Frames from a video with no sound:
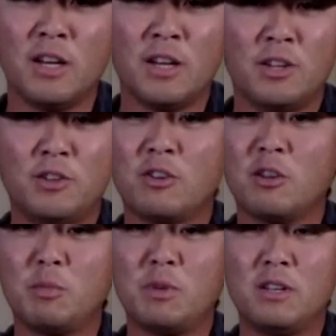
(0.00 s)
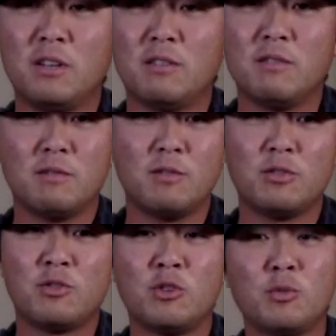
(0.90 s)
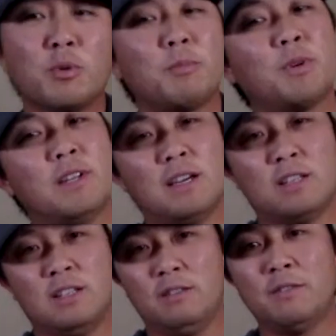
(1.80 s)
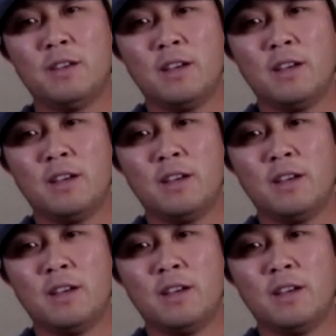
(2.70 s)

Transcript: you're going to be super productive.